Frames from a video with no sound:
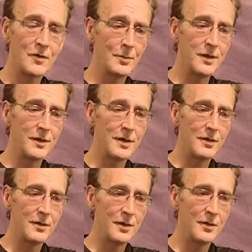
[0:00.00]
For somebody
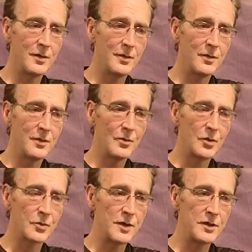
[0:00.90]
that
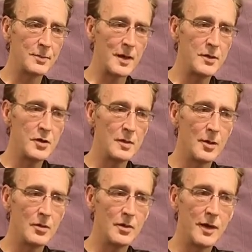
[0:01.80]
was quite disparaging
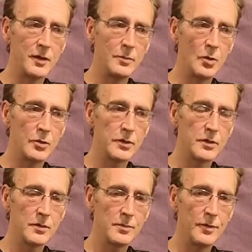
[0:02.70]
about hiking poles
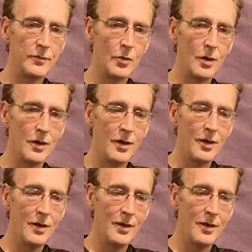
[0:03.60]
before,